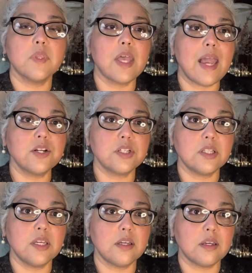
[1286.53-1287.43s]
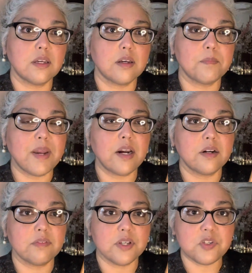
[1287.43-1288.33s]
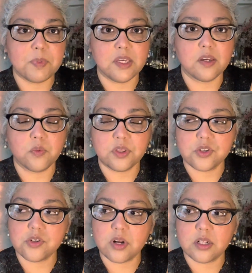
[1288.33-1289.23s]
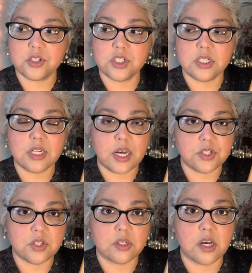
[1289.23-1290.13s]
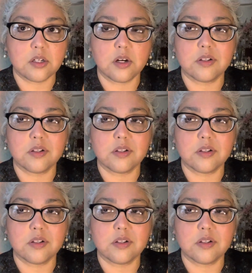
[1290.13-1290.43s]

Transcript: actually comparatively speaking with astrology not too long ago,